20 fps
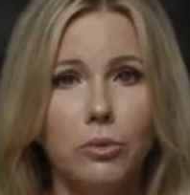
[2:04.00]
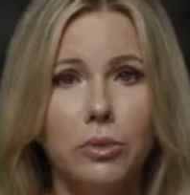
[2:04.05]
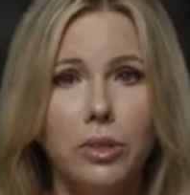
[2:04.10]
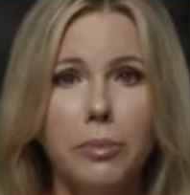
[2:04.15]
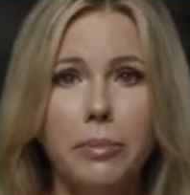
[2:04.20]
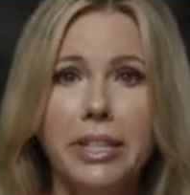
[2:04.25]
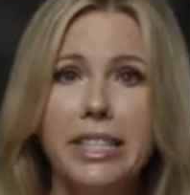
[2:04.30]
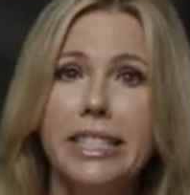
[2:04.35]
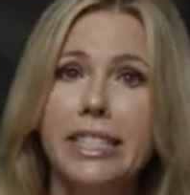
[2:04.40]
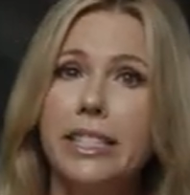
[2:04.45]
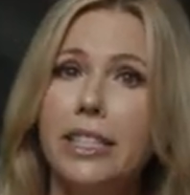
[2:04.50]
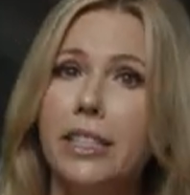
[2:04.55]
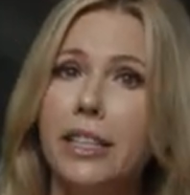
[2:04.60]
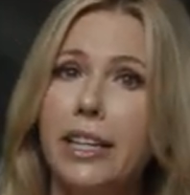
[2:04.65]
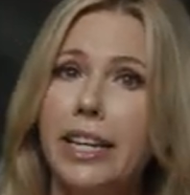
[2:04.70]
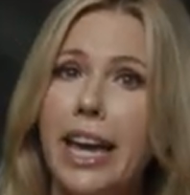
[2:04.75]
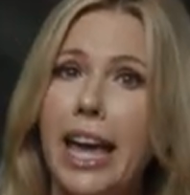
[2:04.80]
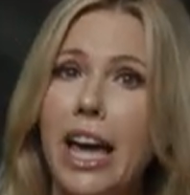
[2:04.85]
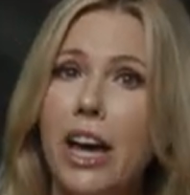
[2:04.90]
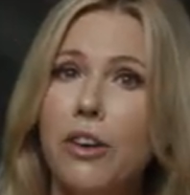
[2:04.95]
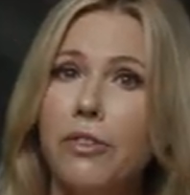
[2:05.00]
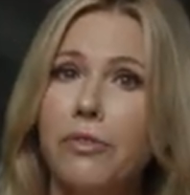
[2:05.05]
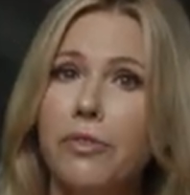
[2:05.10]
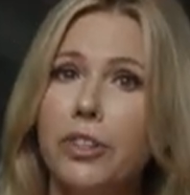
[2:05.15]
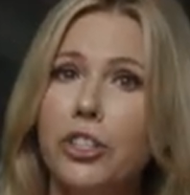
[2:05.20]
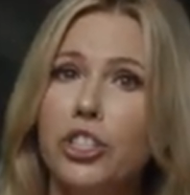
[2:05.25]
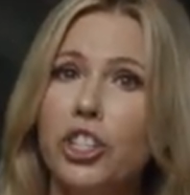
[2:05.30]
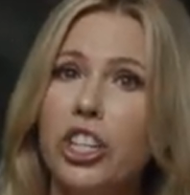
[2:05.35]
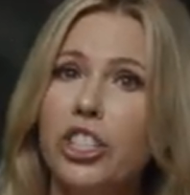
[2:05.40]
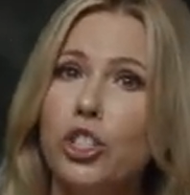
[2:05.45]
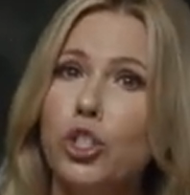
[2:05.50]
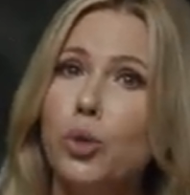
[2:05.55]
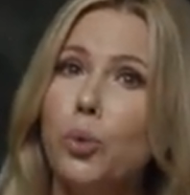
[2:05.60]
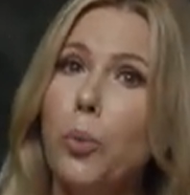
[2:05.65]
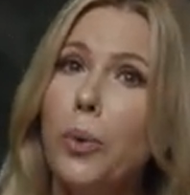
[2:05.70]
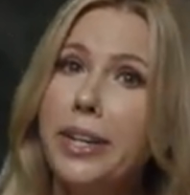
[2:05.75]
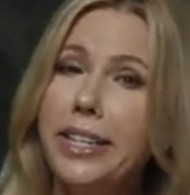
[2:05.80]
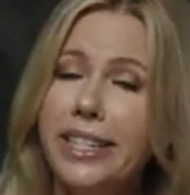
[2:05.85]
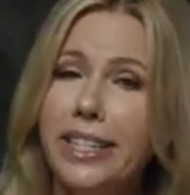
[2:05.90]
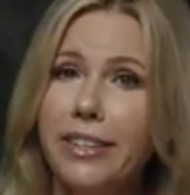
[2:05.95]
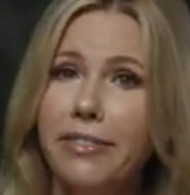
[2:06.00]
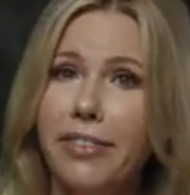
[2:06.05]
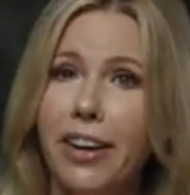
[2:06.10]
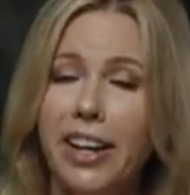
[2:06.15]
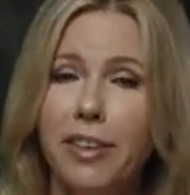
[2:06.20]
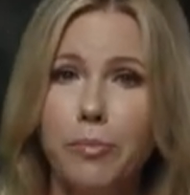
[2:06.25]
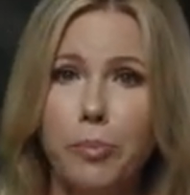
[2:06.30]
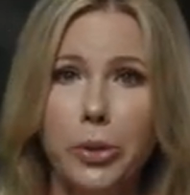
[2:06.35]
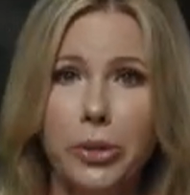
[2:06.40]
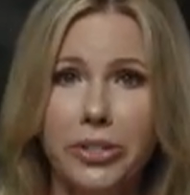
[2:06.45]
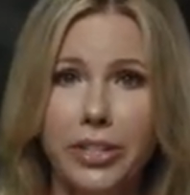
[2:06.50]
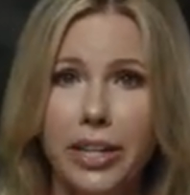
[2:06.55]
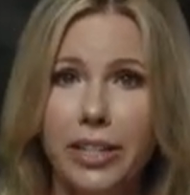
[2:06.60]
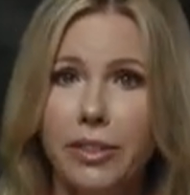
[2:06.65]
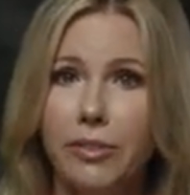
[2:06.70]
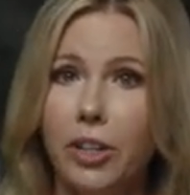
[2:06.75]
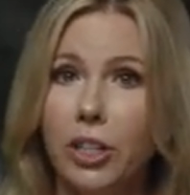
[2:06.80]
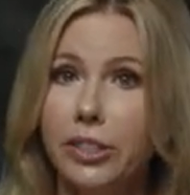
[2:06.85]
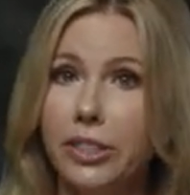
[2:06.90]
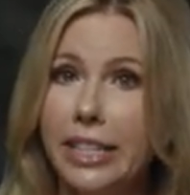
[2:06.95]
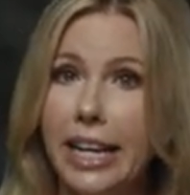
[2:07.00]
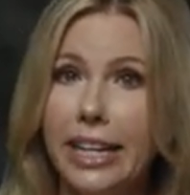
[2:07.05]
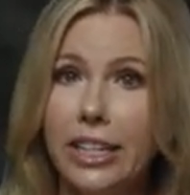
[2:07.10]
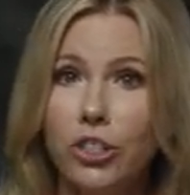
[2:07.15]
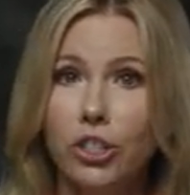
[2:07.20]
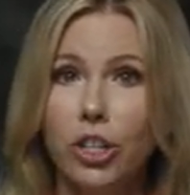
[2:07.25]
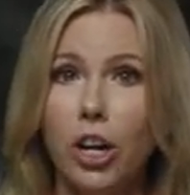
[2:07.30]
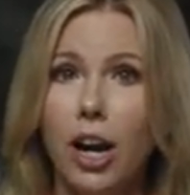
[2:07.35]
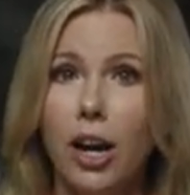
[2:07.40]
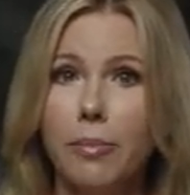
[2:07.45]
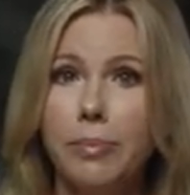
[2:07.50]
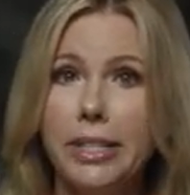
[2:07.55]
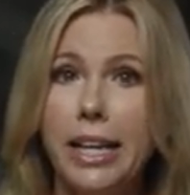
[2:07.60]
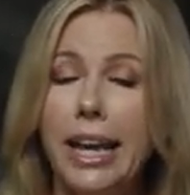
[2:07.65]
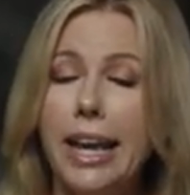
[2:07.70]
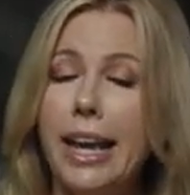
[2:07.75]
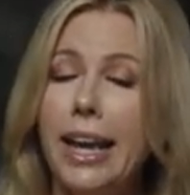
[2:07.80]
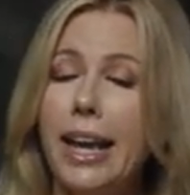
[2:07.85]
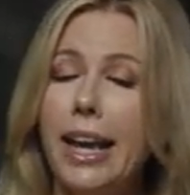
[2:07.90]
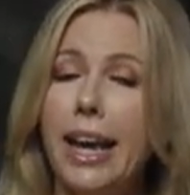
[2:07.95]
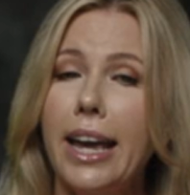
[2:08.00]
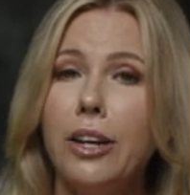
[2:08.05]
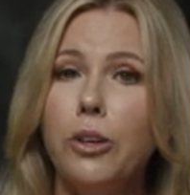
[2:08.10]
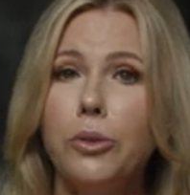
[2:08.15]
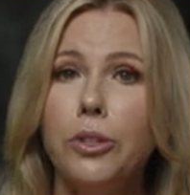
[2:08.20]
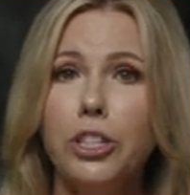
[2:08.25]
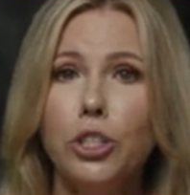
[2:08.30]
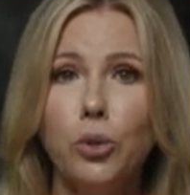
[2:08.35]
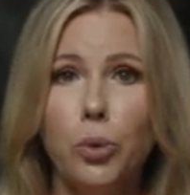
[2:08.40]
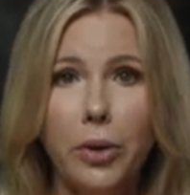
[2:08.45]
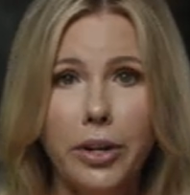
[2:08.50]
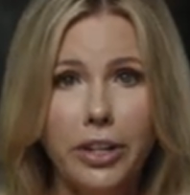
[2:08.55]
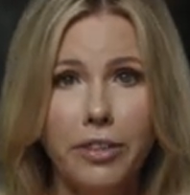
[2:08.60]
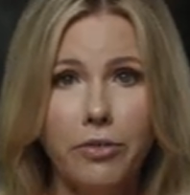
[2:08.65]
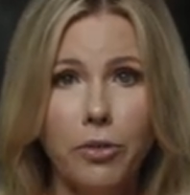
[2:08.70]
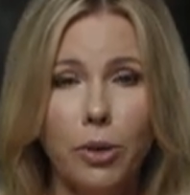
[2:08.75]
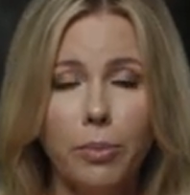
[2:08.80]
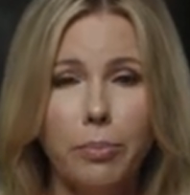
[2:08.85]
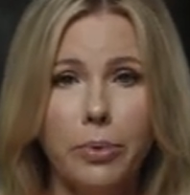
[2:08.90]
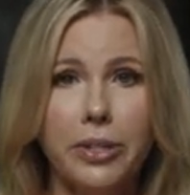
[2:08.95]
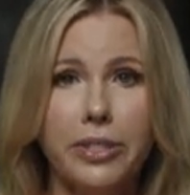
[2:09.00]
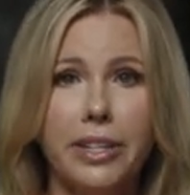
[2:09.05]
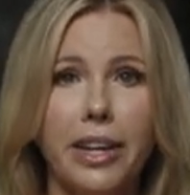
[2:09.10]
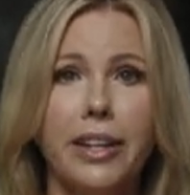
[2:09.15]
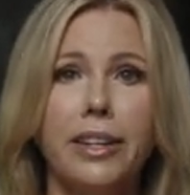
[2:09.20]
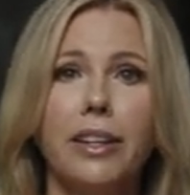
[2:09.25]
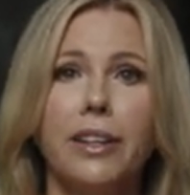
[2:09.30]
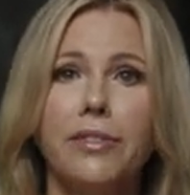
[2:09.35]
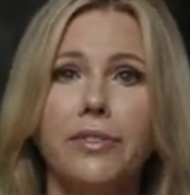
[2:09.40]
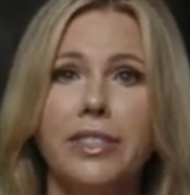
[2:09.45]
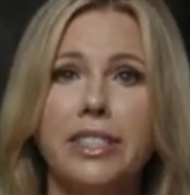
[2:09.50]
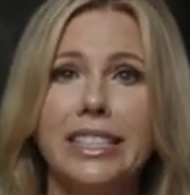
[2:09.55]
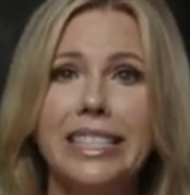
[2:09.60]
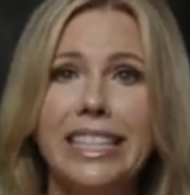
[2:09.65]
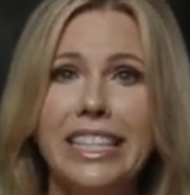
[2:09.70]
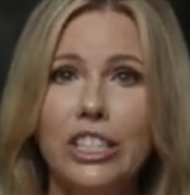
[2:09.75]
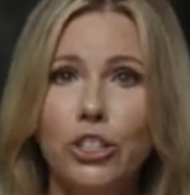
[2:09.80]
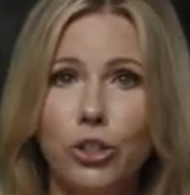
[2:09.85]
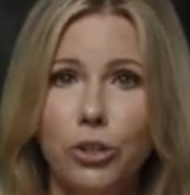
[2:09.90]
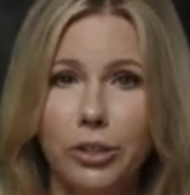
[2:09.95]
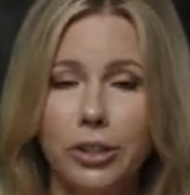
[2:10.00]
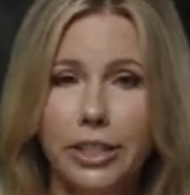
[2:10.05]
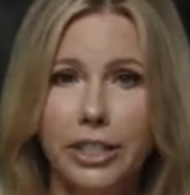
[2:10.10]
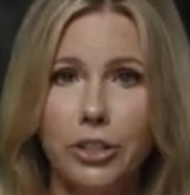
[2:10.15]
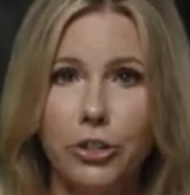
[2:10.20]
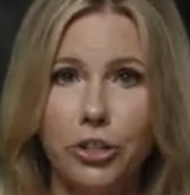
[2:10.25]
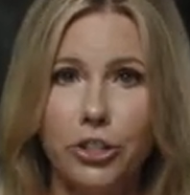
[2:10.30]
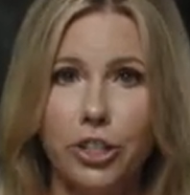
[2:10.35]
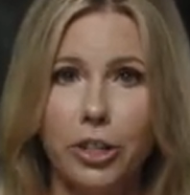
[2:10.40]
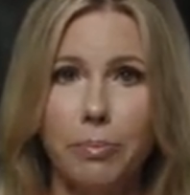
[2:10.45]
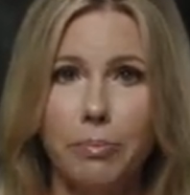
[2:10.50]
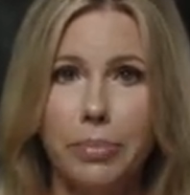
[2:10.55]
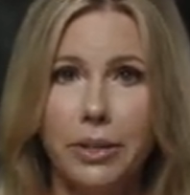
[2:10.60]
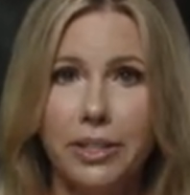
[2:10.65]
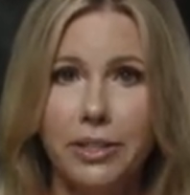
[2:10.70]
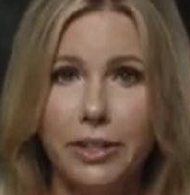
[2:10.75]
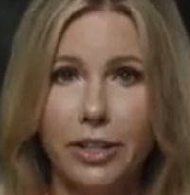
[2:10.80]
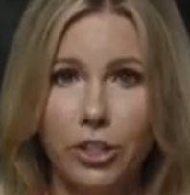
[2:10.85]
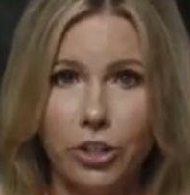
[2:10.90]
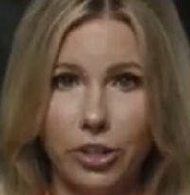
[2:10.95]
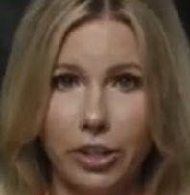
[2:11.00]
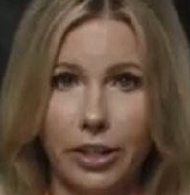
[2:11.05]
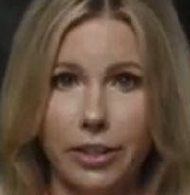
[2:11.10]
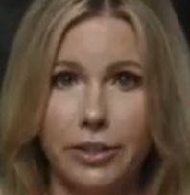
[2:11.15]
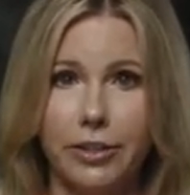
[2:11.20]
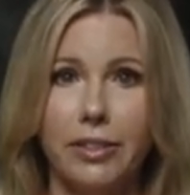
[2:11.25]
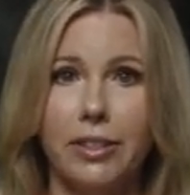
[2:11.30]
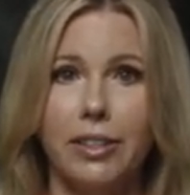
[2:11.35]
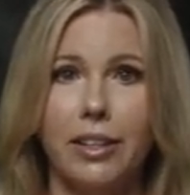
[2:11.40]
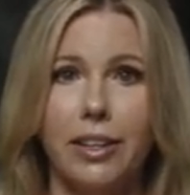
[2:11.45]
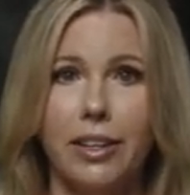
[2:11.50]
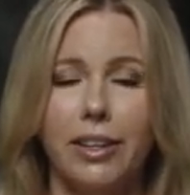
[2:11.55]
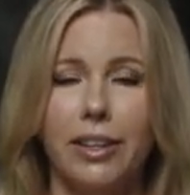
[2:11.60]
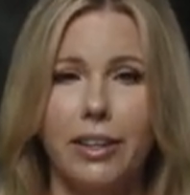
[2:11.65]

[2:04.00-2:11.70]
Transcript: women still account for just 25% of all tech jobs and only 24% of senior leadership positions.